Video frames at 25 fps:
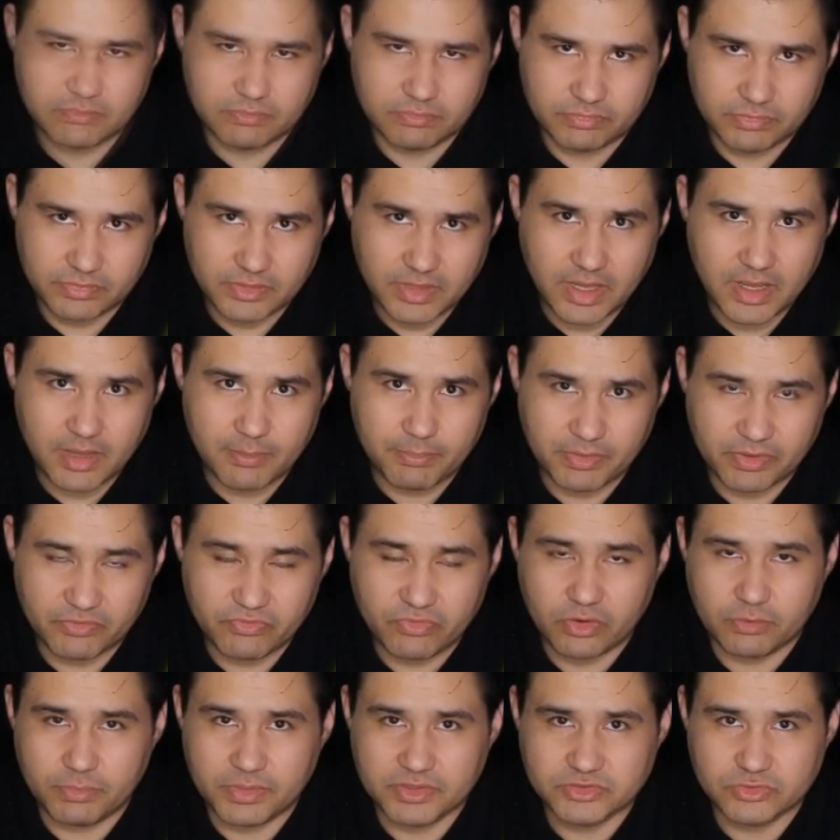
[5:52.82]
The
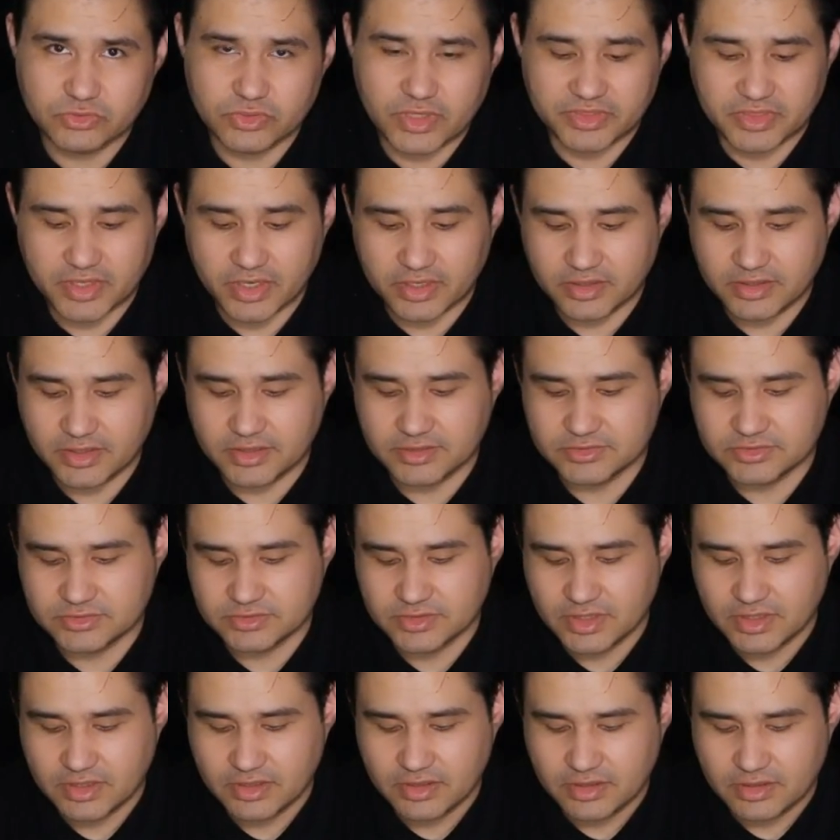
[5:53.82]
performance of the techniques,
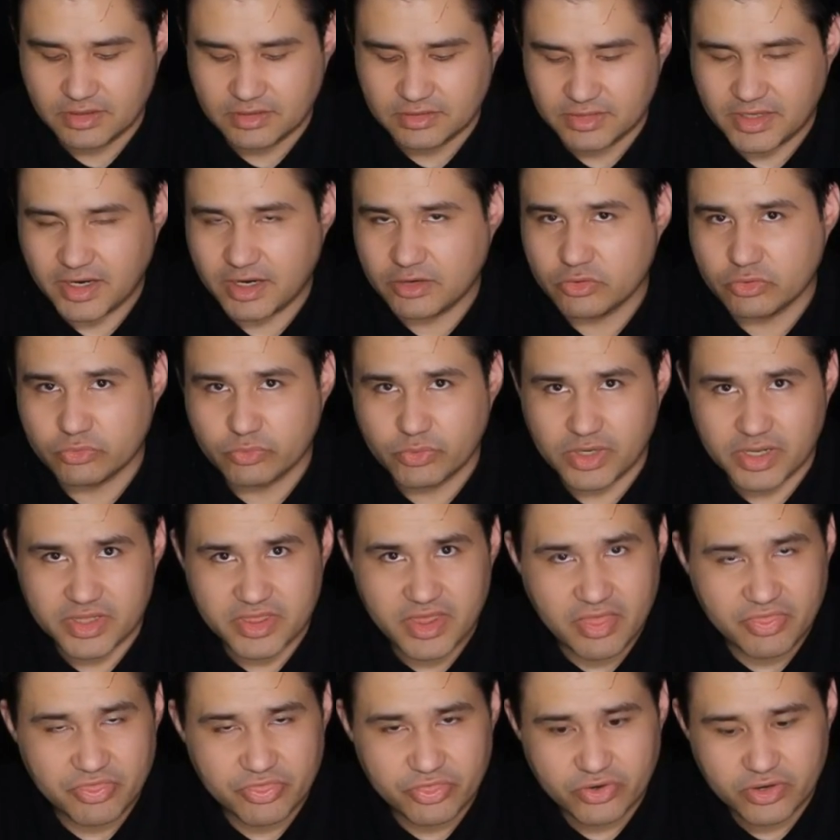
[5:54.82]
they're not really
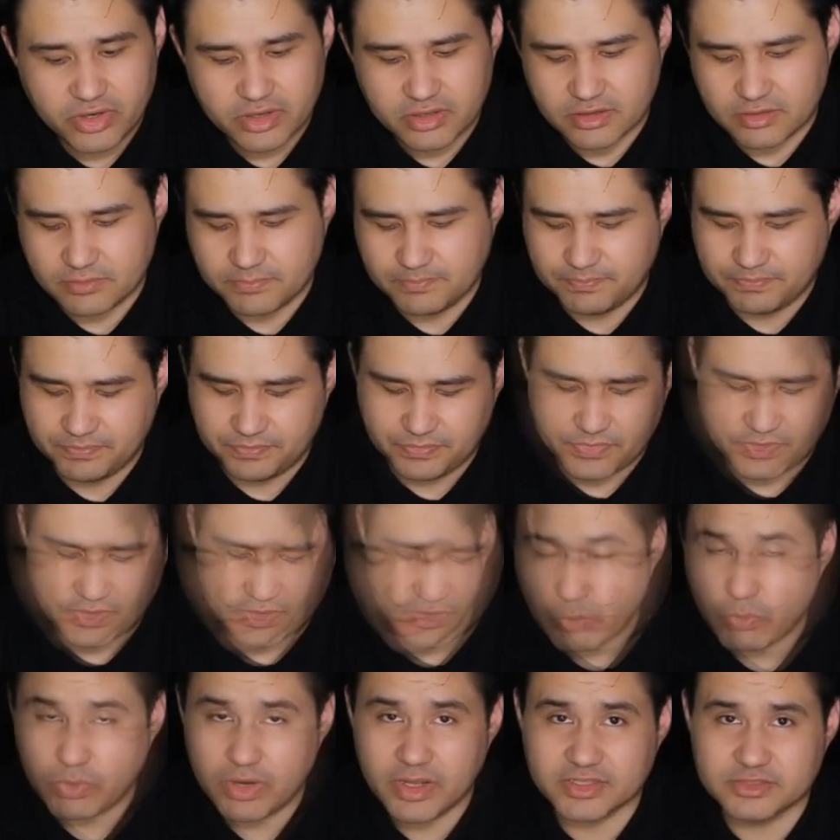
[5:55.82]
that tricky.
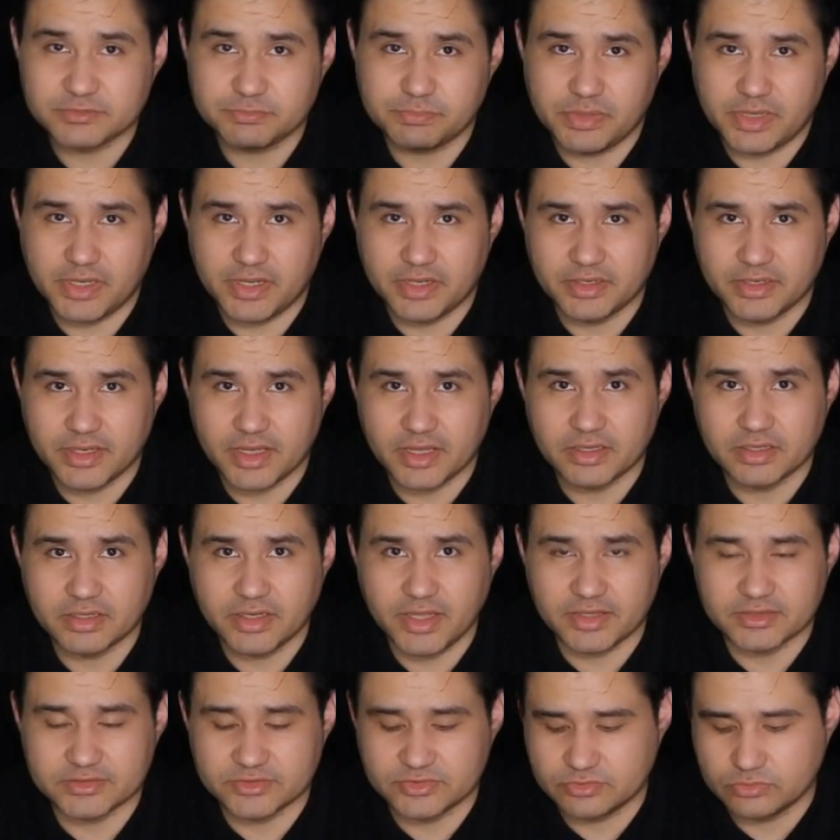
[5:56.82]
But I will explain that
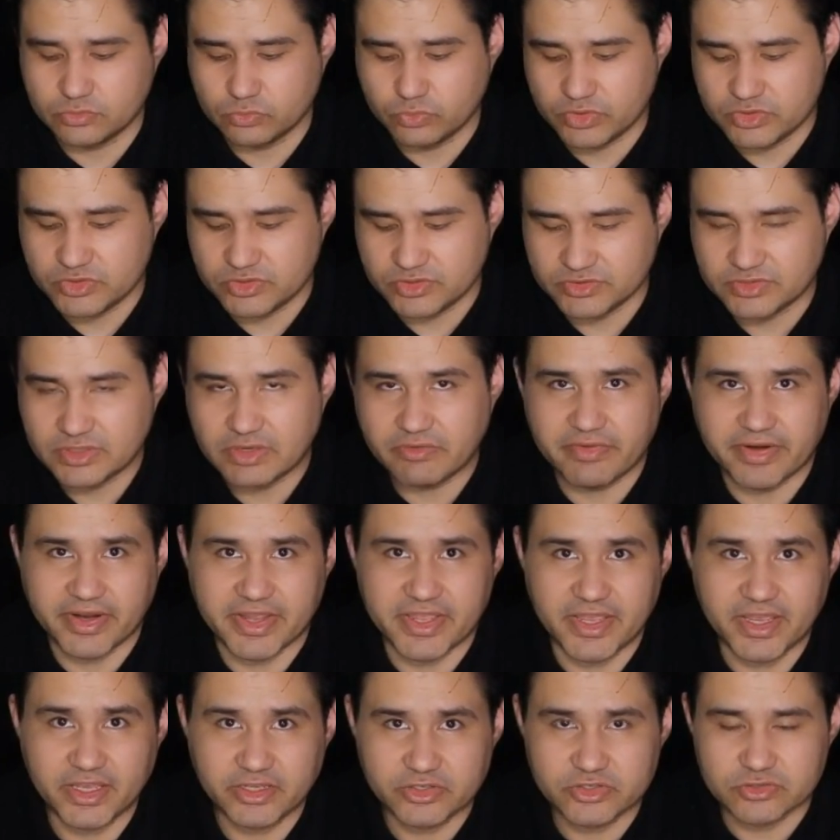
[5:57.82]
next, which is the
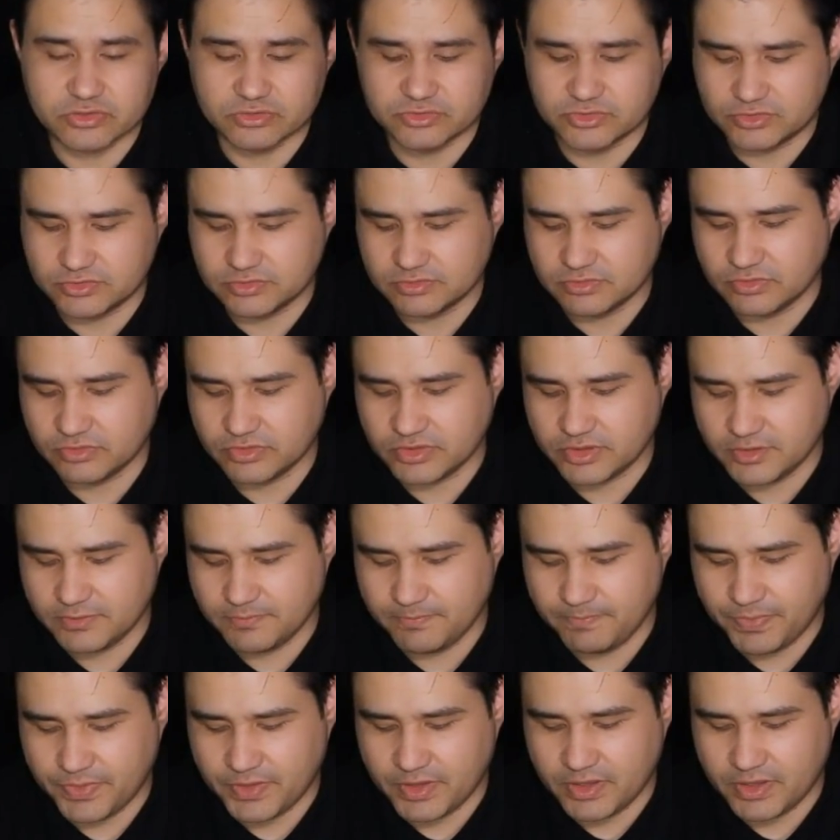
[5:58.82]
variations, okay?